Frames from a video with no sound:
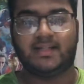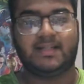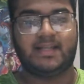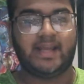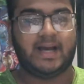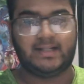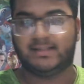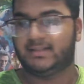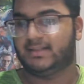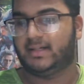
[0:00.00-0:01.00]
yeah,
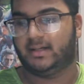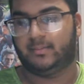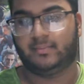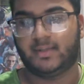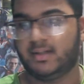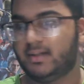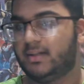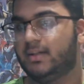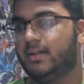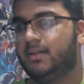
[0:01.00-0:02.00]
I'm
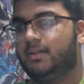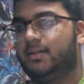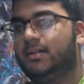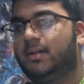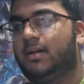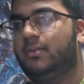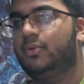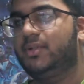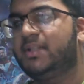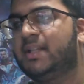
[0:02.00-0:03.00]
I
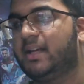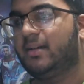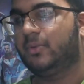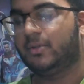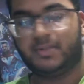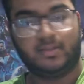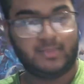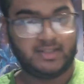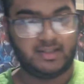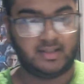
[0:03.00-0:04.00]
wouldn't say I'm
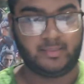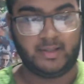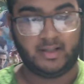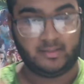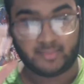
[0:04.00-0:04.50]
optimistic about it, but